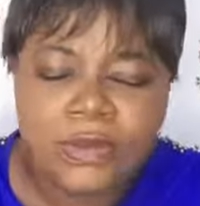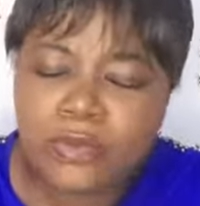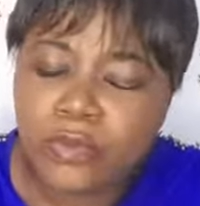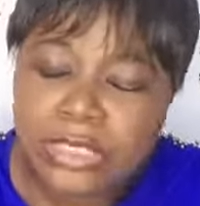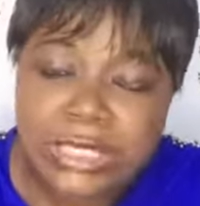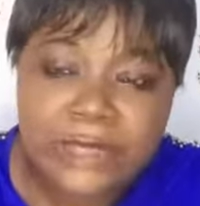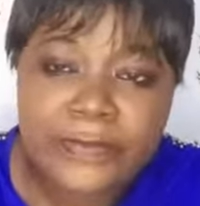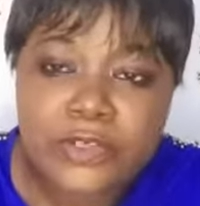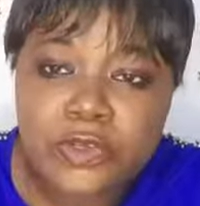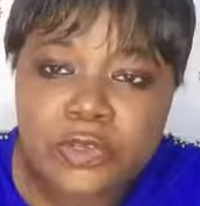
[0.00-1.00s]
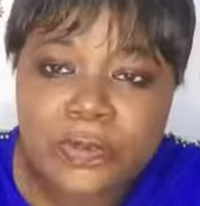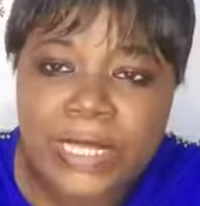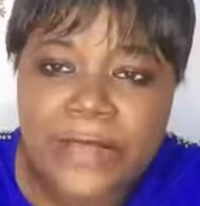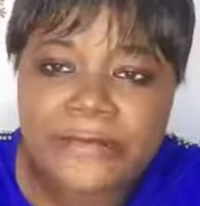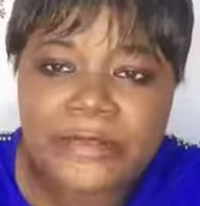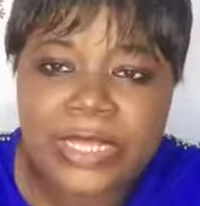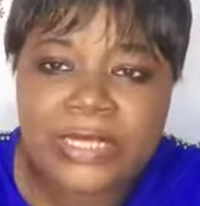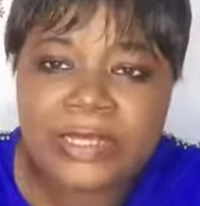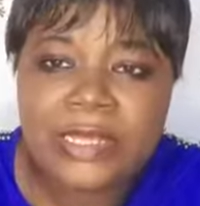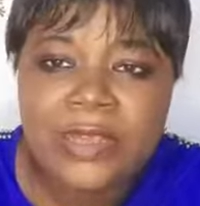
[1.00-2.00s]
which is for you to be a
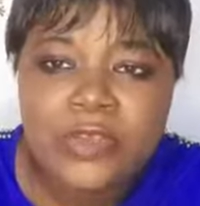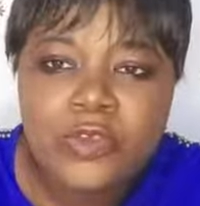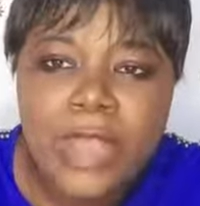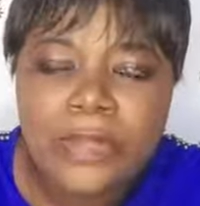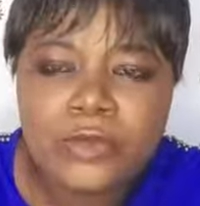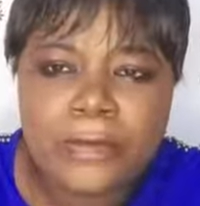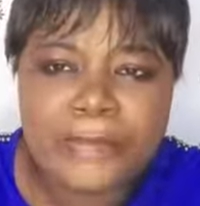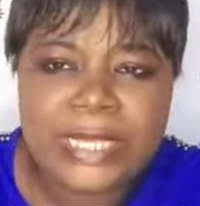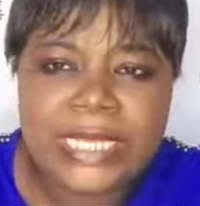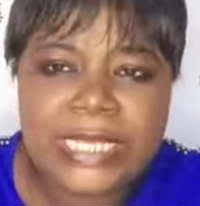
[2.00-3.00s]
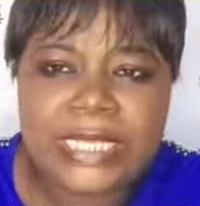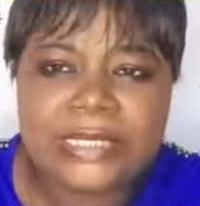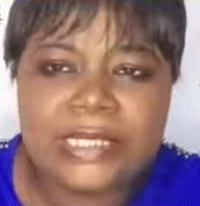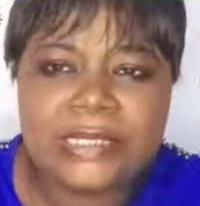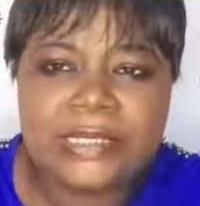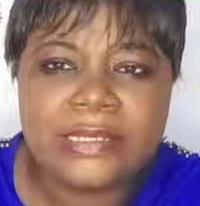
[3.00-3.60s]
friend, you are not being it.